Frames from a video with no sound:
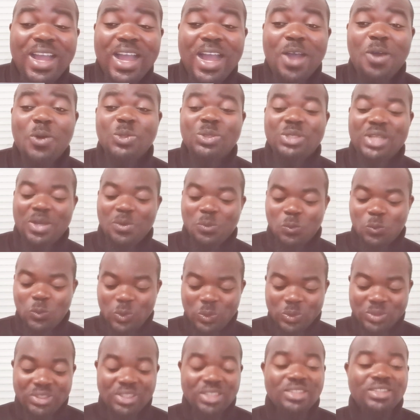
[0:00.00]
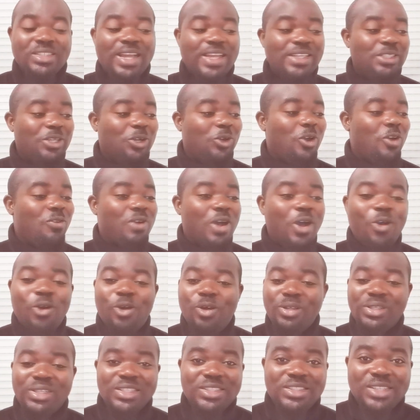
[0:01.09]
I was like, whoa, this guy, they cover
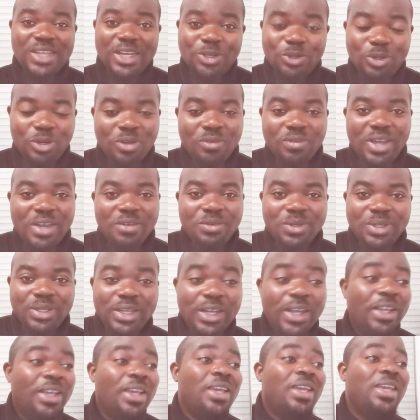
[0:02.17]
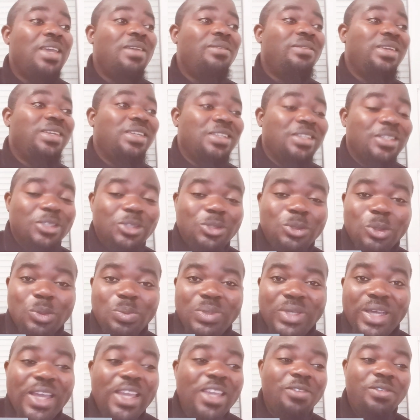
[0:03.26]
all the chart all over Africa, even in
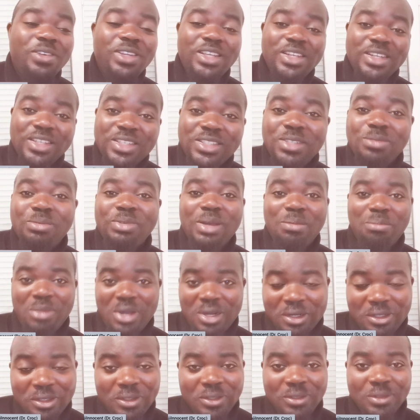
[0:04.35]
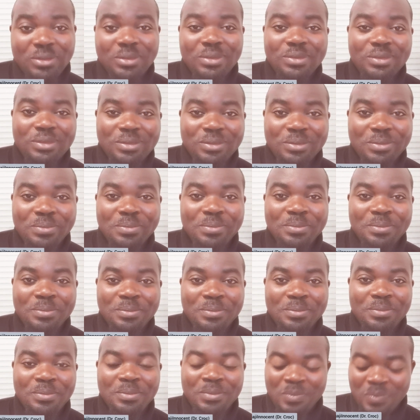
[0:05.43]
Ethiopia, even in Egypt and Morocco.
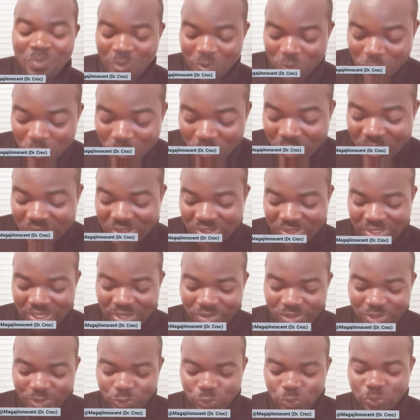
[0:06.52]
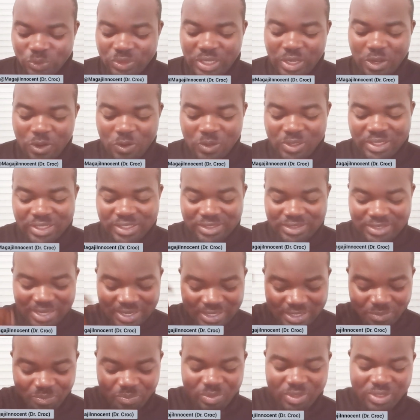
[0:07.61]
So this is how they do. They
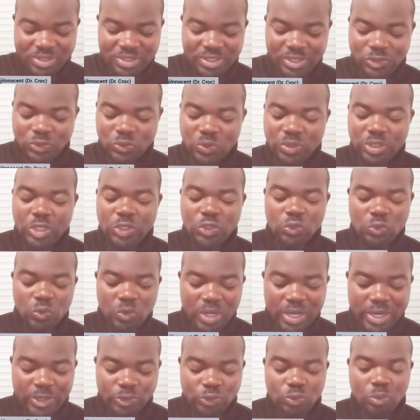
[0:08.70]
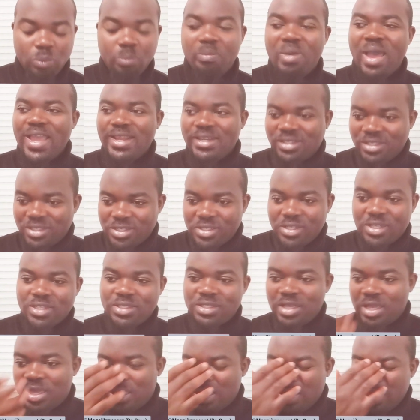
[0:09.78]
understand the business, so they know how to buy
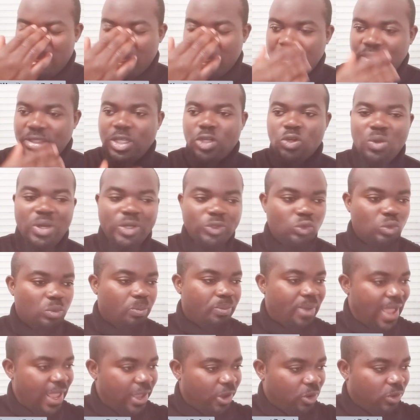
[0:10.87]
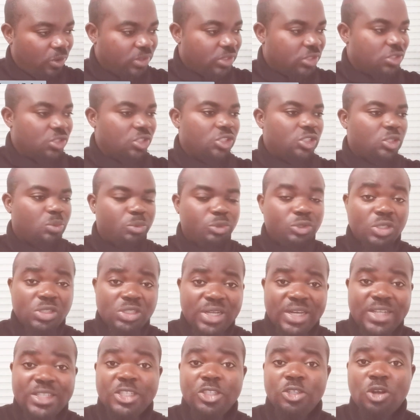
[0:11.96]
DJs. They know how to buy all these distribution
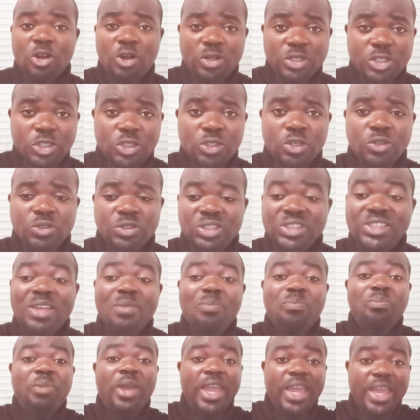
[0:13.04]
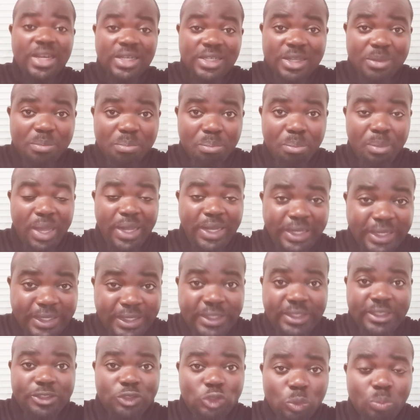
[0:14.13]
channels in all this country. They pay the
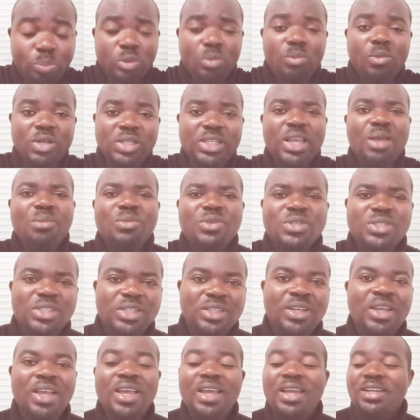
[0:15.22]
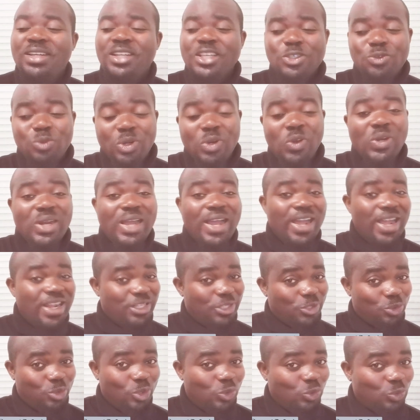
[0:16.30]
money to promote their music. This is what other
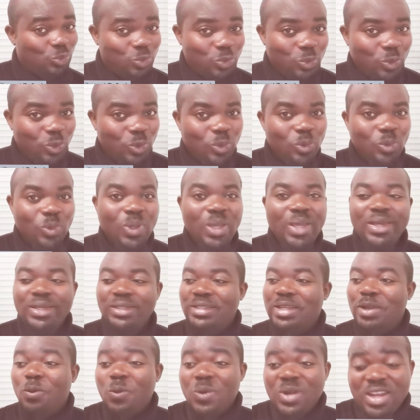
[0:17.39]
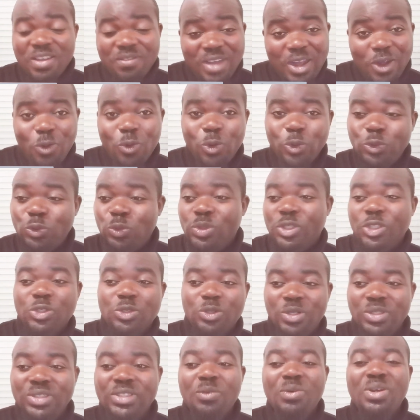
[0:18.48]
artists don't do. They will never go to this
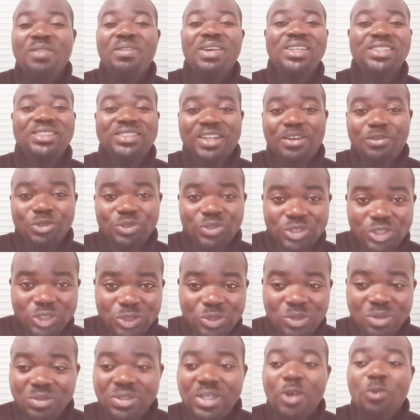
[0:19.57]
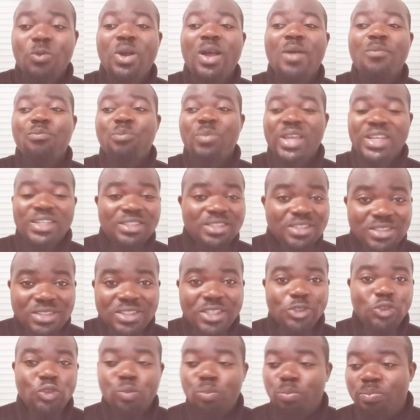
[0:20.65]
country. They will never travel to this country and go and pay
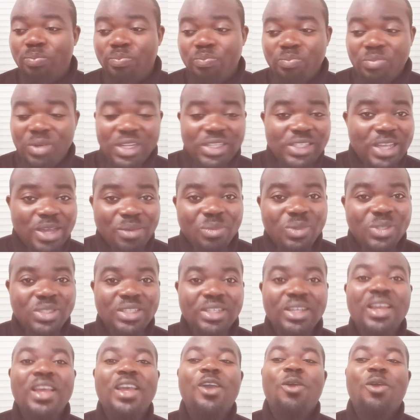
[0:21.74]
DJs to play their music,